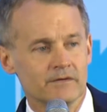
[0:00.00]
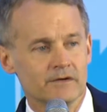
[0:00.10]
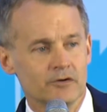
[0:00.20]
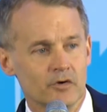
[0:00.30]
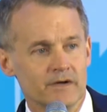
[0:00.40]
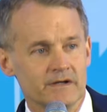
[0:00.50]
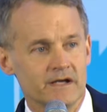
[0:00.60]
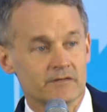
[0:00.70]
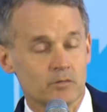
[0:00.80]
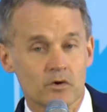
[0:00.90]

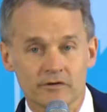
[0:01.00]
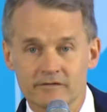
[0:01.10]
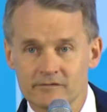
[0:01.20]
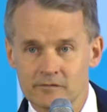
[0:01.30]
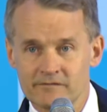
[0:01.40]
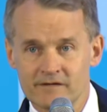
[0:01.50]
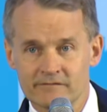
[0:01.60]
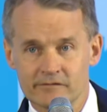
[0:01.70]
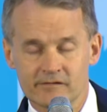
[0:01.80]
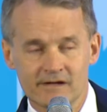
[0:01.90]
it's worked
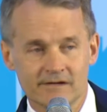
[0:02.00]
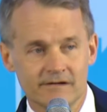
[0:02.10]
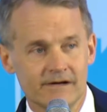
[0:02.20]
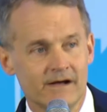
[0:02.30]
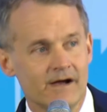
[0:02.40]
25 years later.